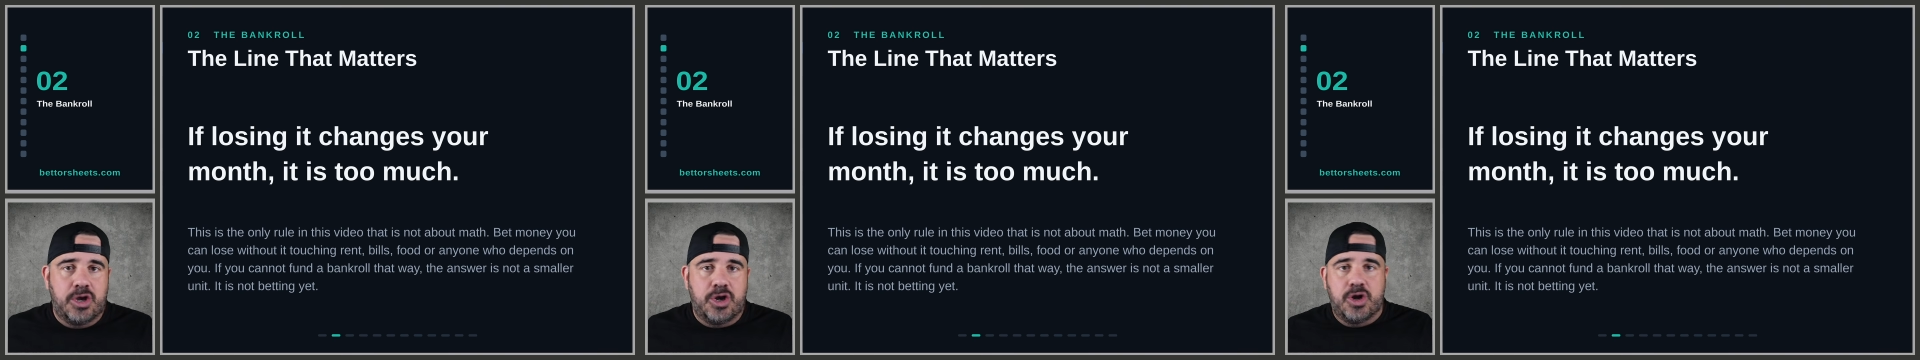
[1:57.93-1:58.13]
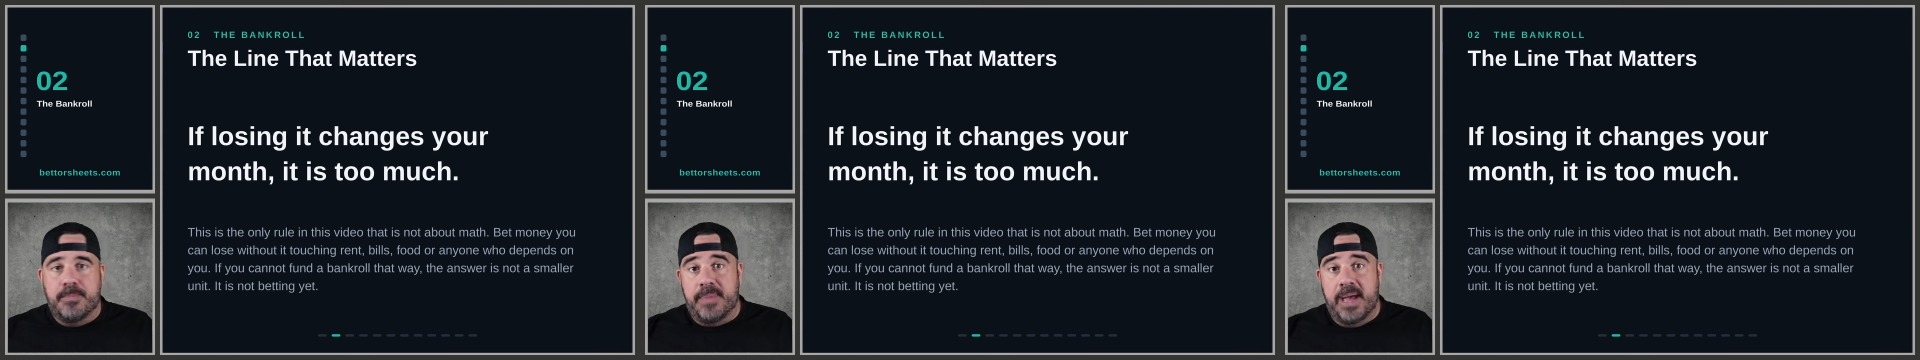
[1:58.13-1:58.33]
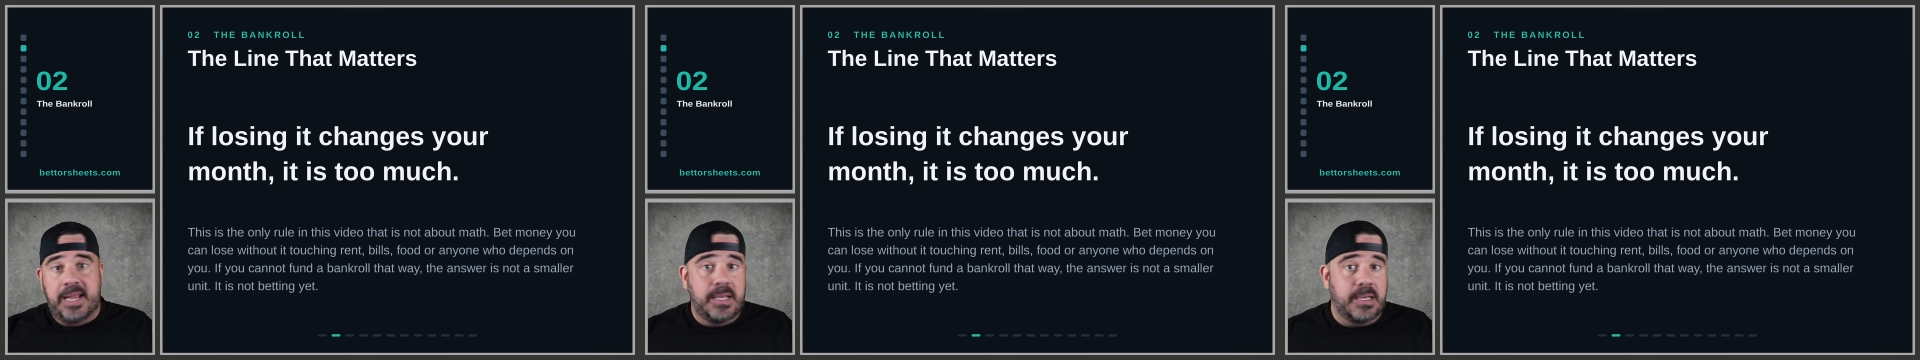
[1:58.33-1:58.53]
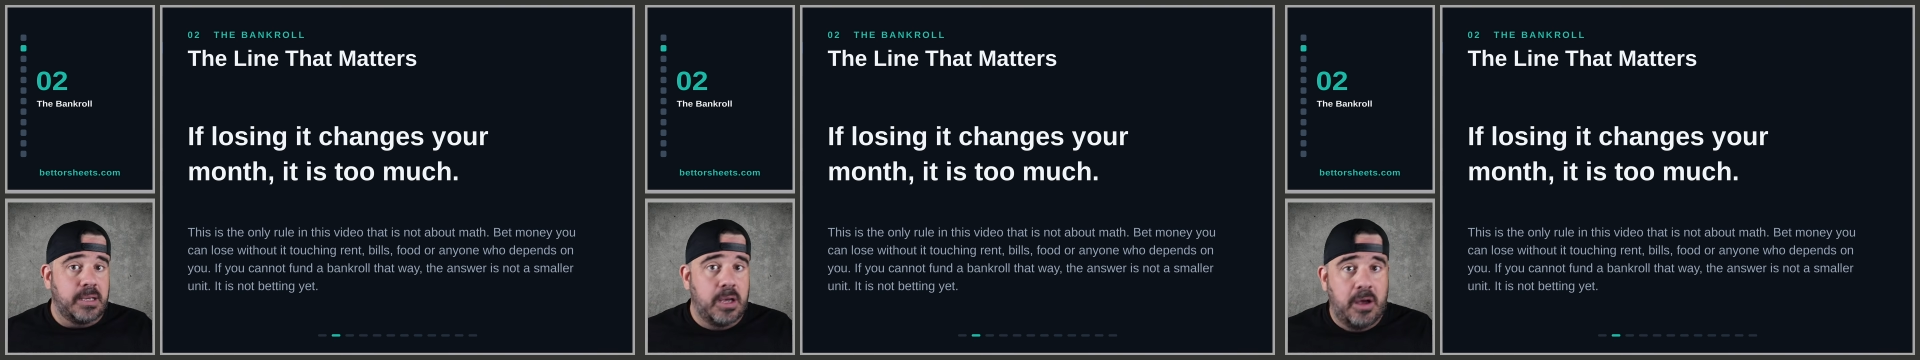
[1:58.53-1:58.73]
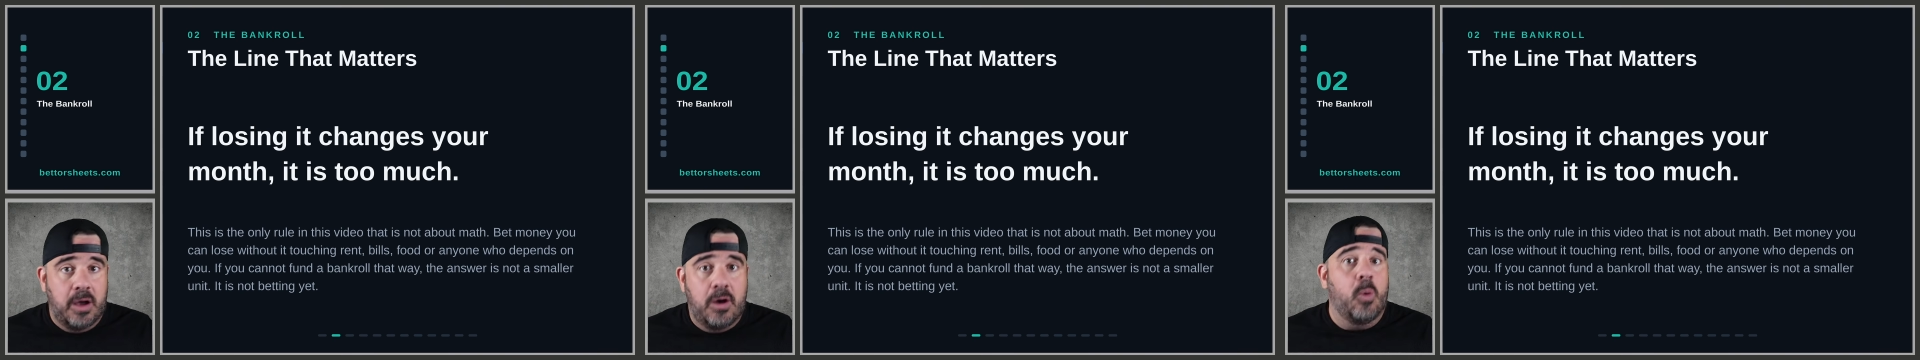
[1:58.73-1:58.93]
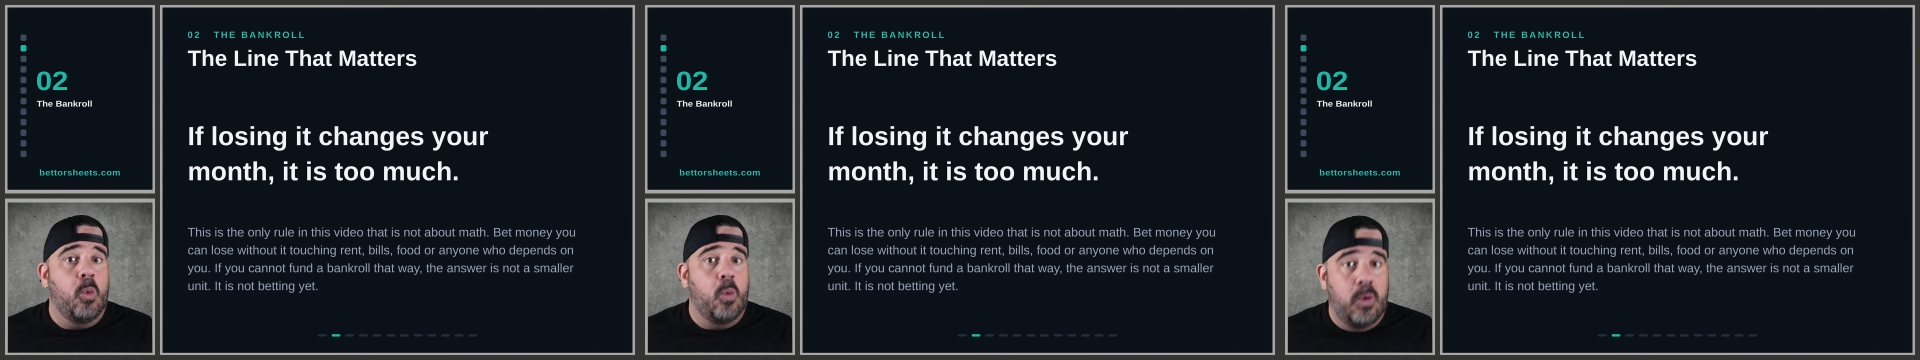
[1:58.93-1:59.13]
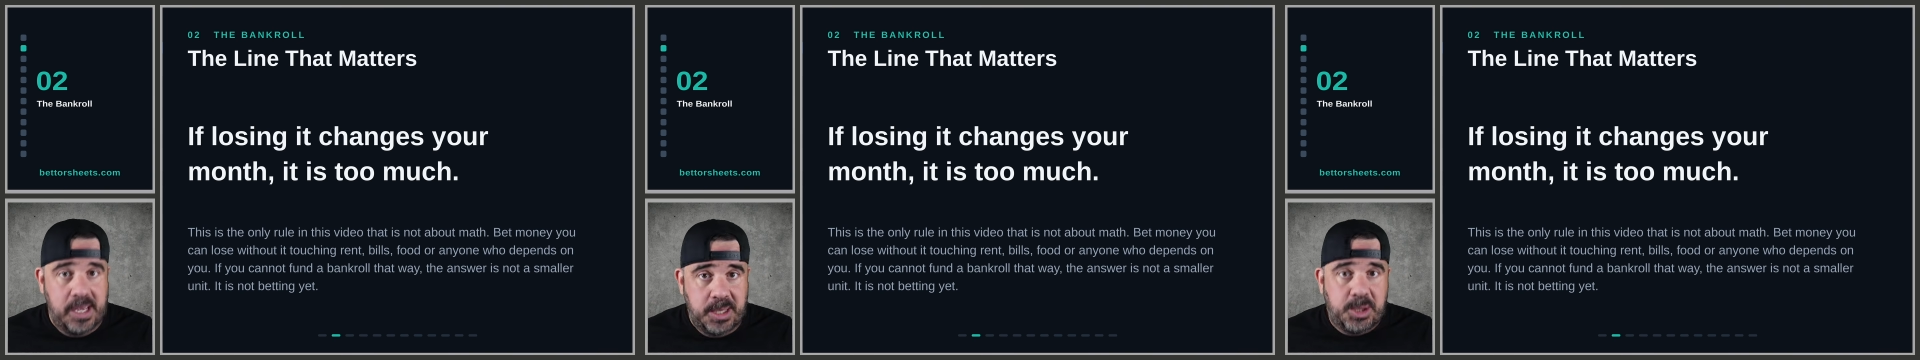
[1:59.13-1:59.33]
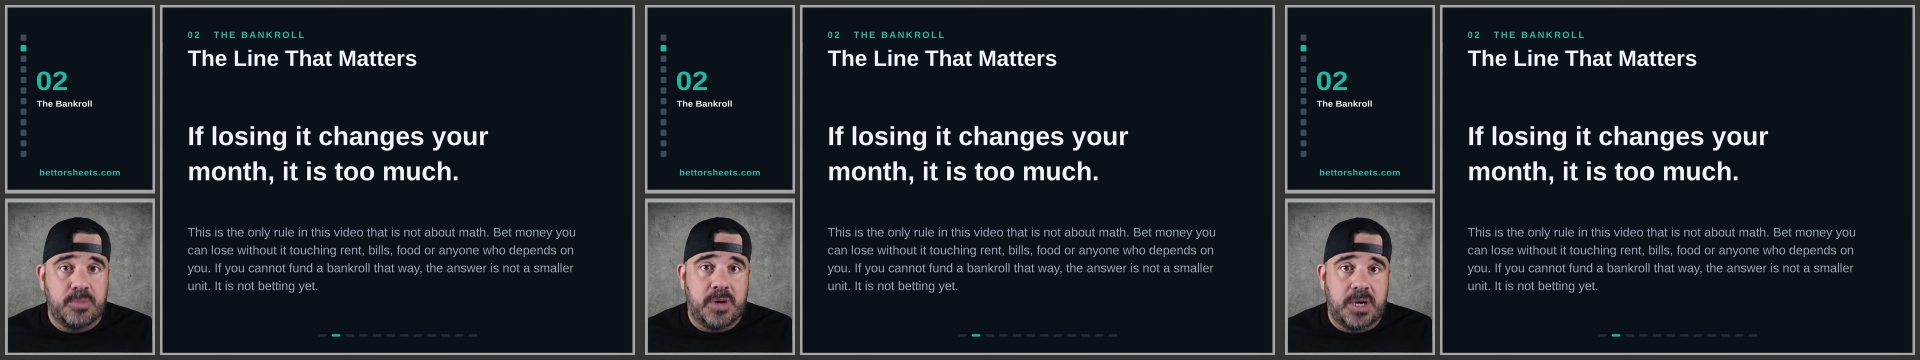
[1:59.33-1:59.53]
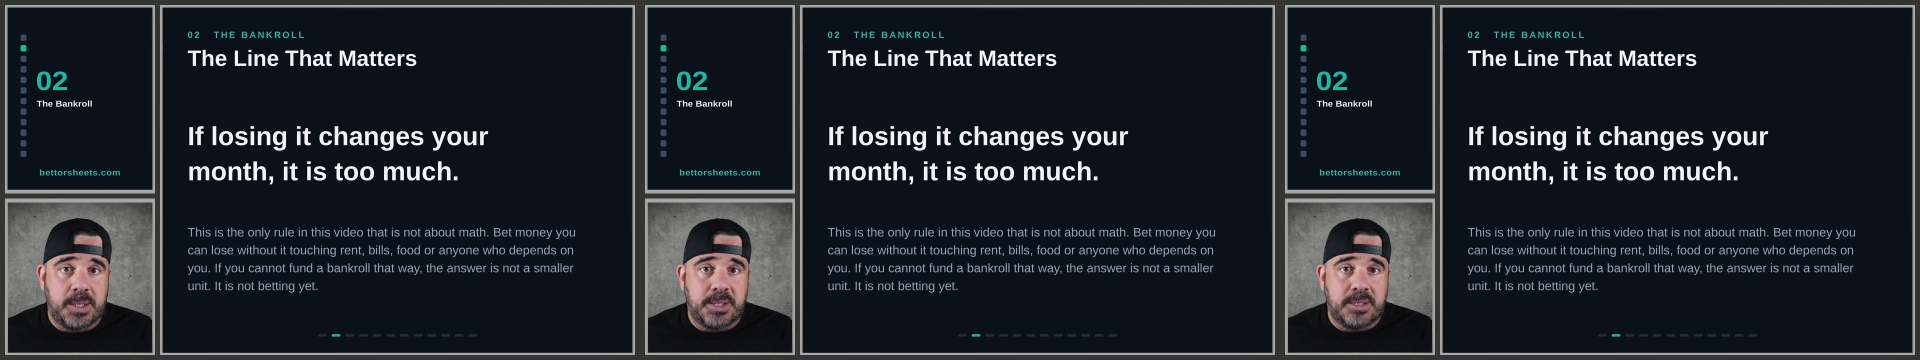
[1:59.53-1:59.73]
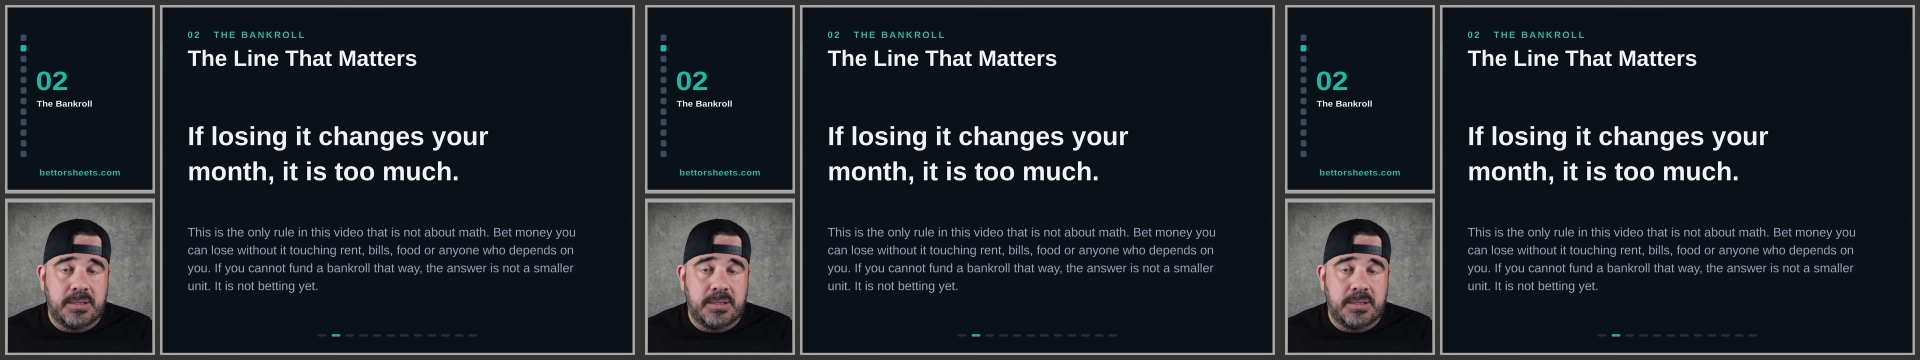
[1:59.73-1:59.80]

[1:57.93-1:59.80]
you're betting way too much.